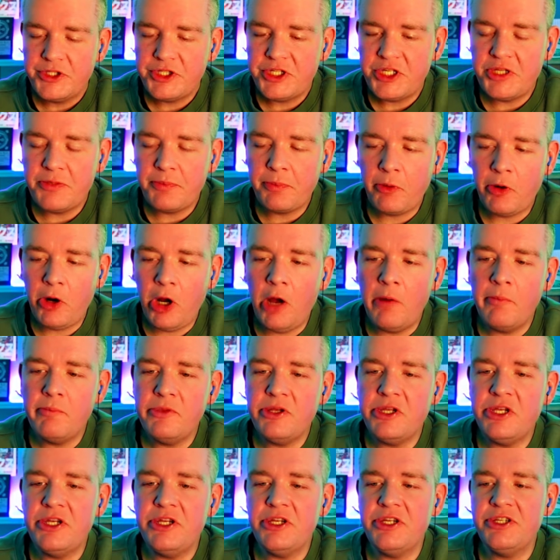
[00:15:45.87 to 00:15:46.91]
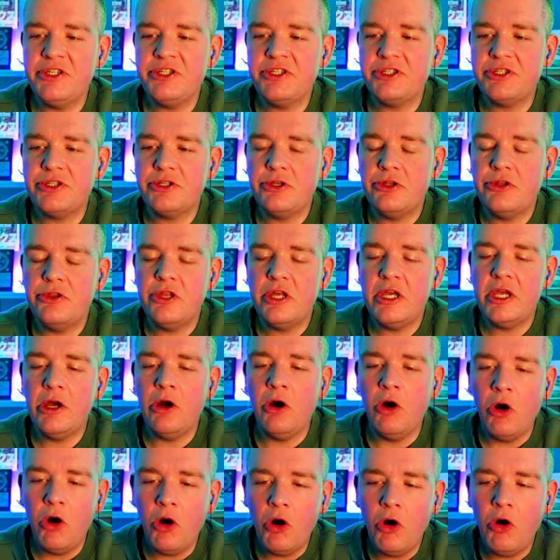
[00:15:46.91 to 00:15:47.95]
problem is they
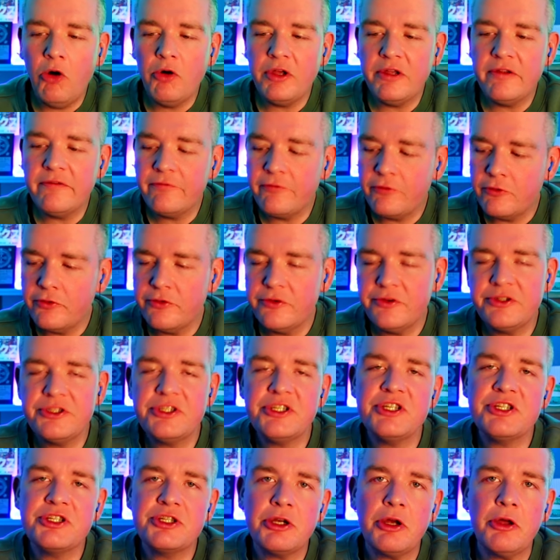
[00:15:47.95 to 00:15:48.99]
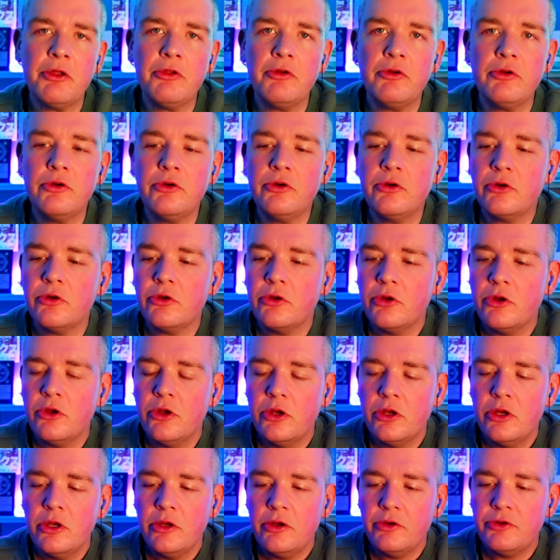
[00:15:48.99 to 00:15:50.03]
all influence each other.
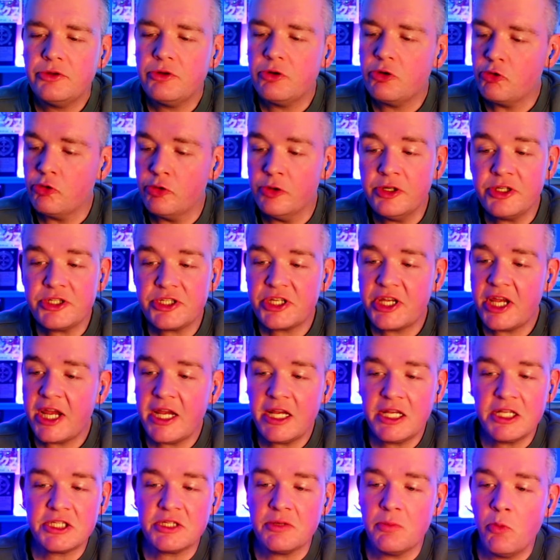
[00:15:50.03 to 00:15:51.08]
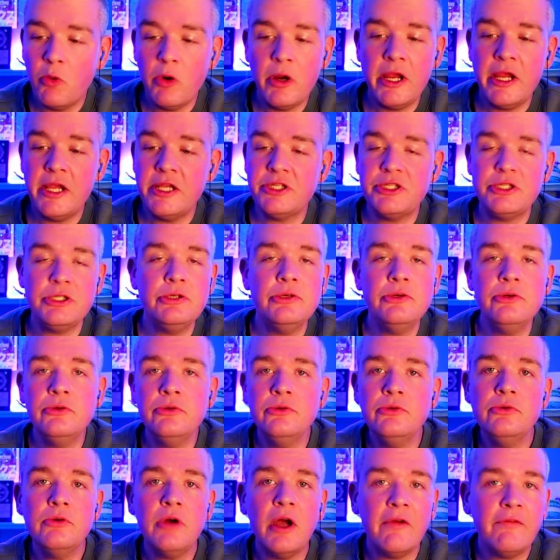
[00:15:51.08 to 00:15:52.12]
Chris gained some weight
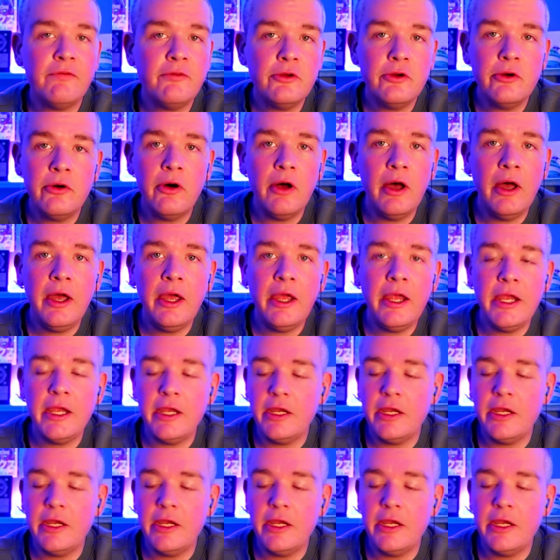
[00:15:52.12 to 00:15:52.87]
too. I feel like